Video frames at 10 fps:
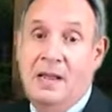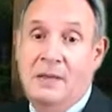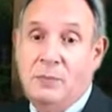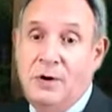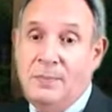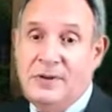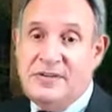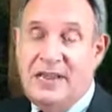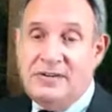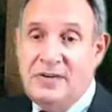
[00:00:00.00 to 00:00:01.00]
More
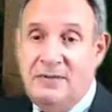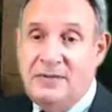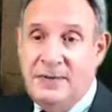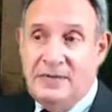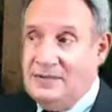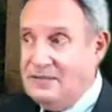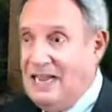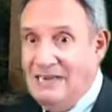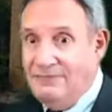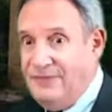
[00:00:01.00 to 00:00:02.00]
personalized service because there's
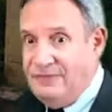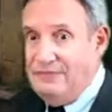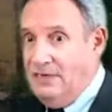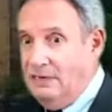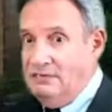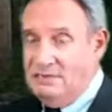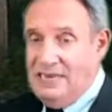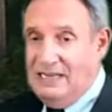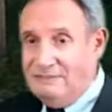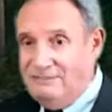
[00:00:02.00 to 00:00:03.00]
not, you know, it's
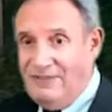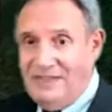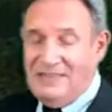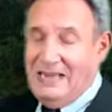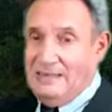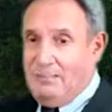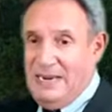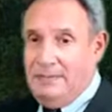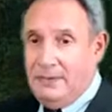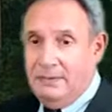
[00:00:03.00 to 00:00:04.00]
not 5,000
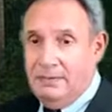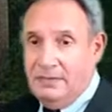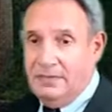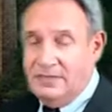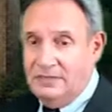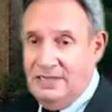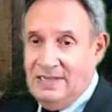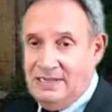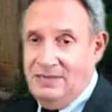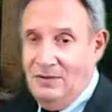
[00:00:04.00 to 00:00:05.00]
people. It's only
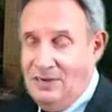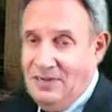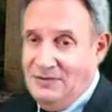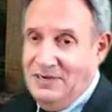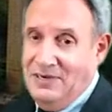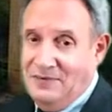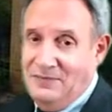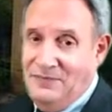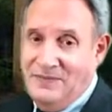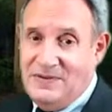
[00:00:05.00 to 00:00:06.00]
like, you know,
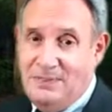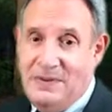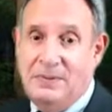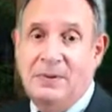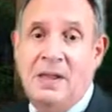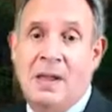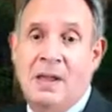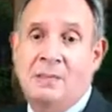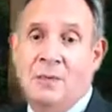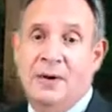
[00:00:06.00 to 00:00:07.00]
150 people,
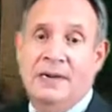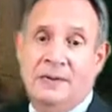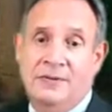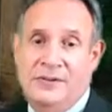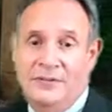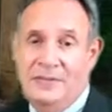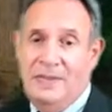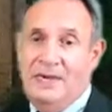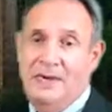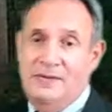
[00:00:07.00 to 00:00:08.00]
more inclusive
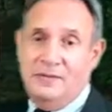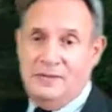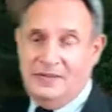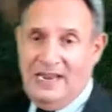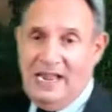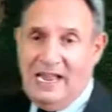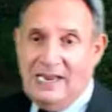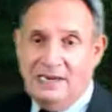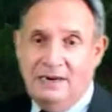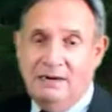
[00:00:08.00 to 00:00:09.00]
amenities, which they
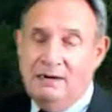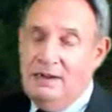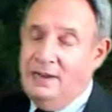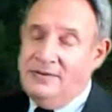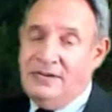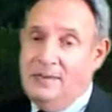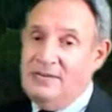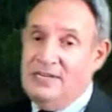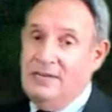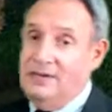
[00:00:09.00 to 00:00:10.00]
add here. So
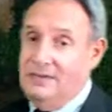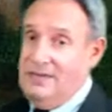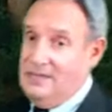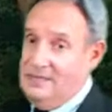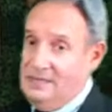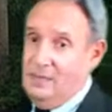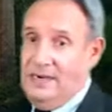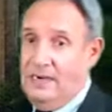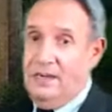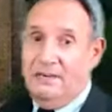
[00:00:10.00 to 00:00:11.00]
I'm telling you, this is the
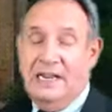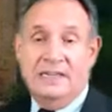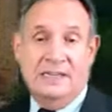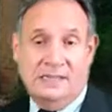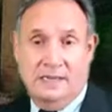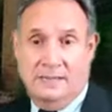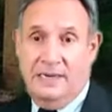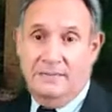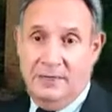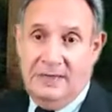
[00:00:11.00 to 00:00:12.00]
way to go. Now listen to
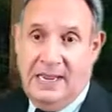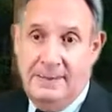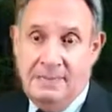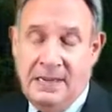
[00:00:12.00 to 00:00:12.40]
me, okay?